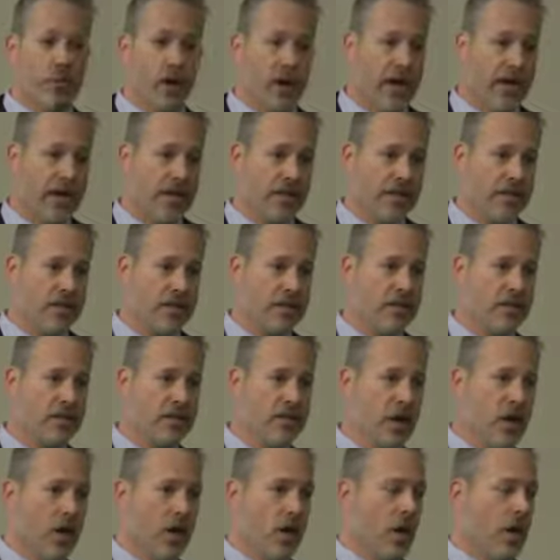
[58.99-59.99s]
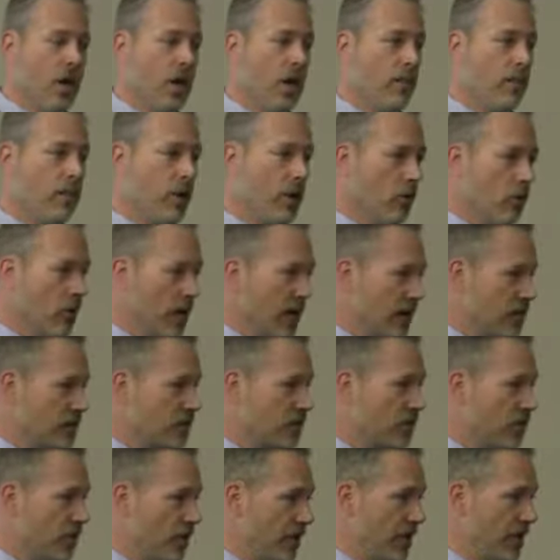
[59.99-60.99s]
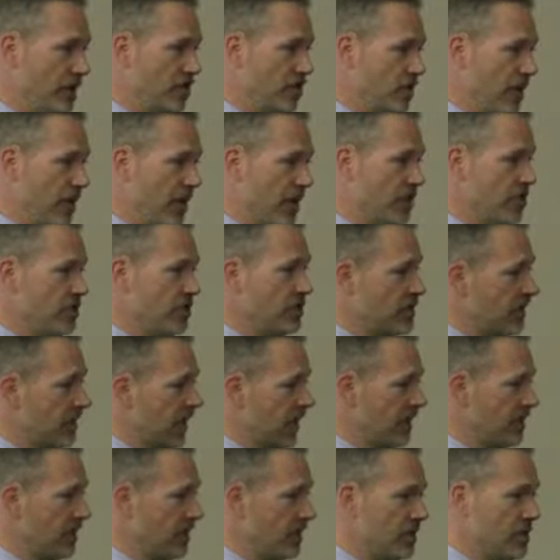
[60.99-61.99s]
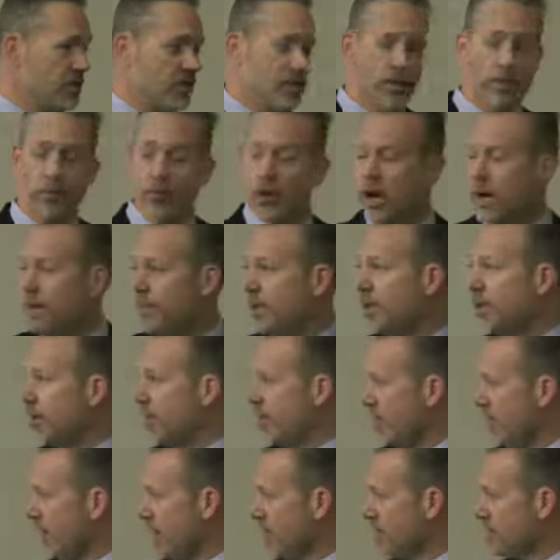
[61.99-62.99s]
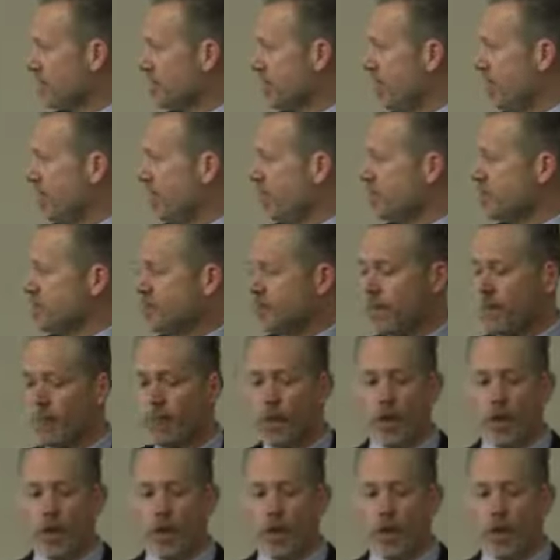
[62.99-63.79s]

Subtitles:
practices around screening strategies like this in primary care settings.